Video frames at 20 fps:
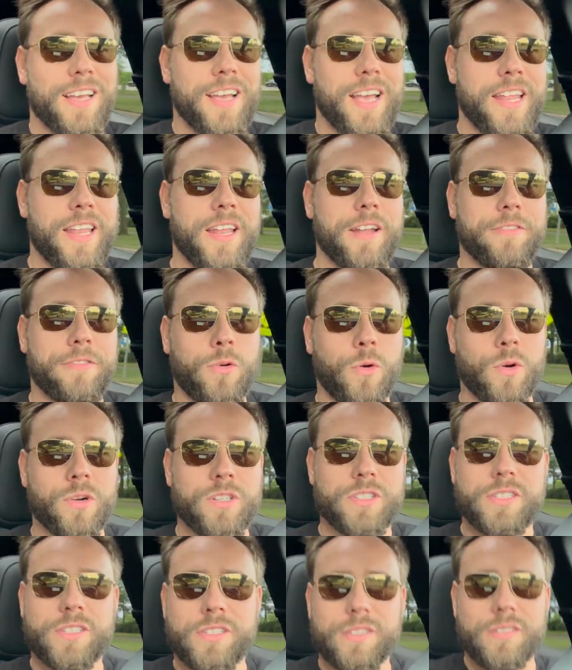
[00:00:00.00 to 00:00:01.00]
And then, of
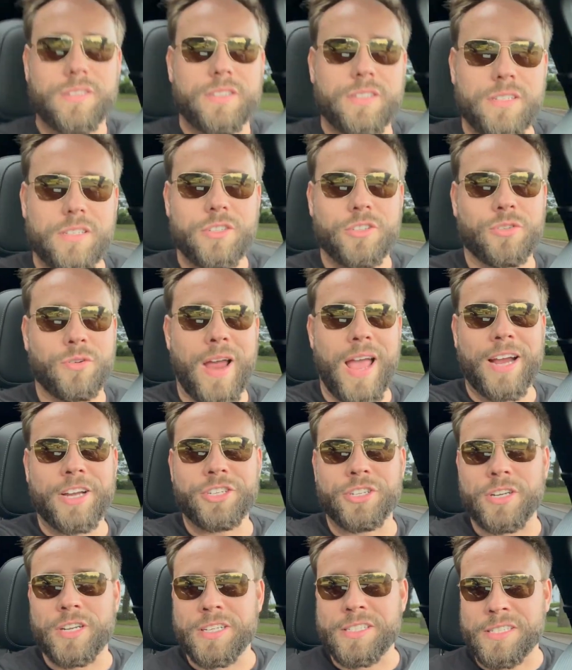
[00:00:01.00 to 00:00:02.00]
course,
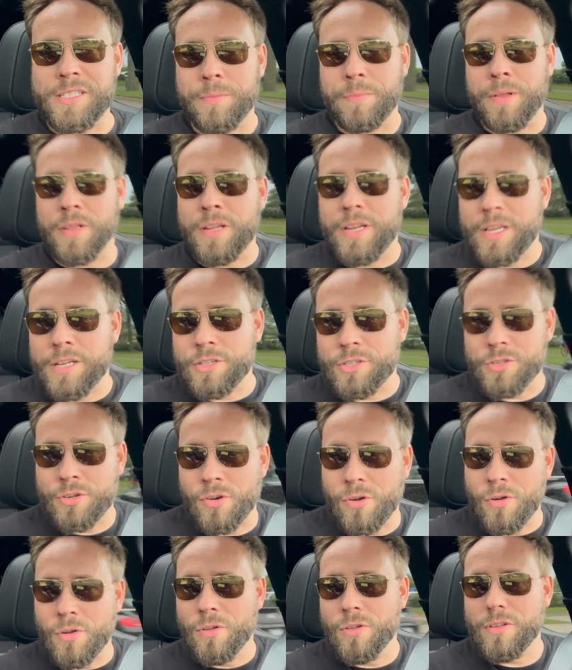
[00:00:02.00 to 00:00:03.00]
traction and stability
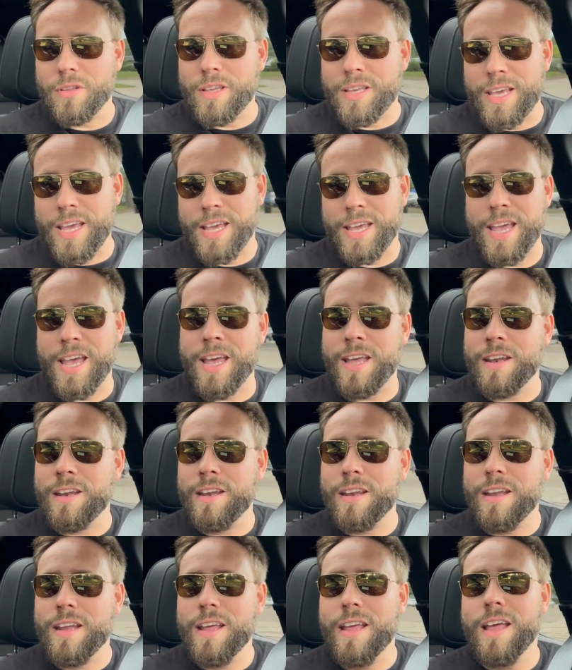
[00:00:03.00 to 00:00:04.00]
control kick
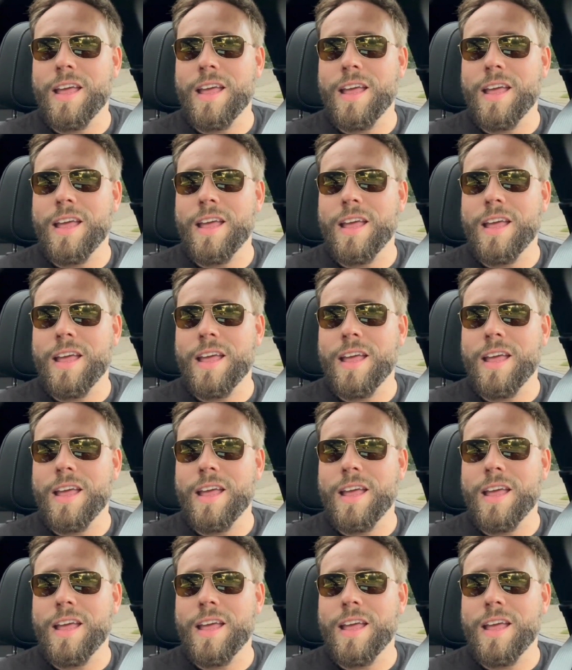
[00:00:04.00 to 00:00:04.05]
in,